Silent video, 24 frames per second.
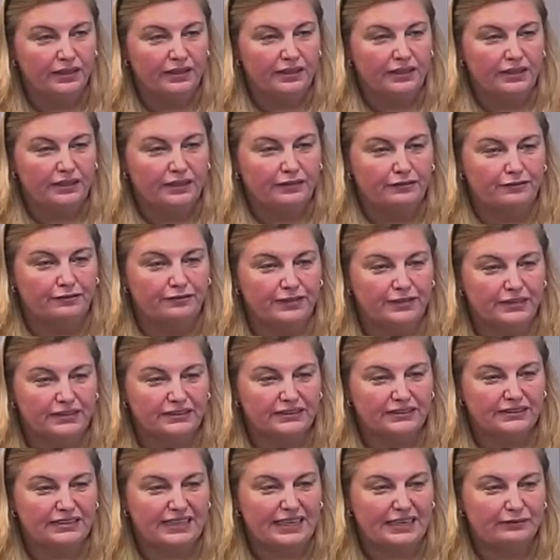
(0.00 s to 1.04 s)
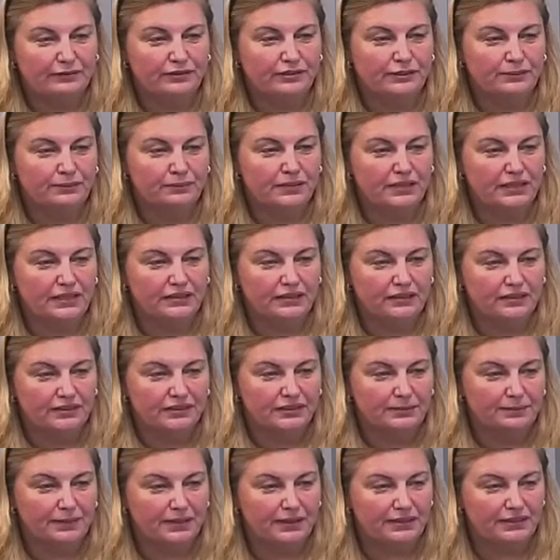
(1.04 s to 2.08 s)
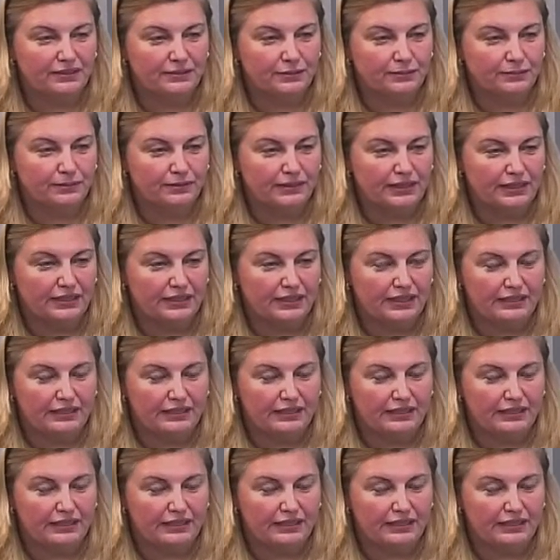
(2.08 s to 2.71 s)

if it's down to me that a space object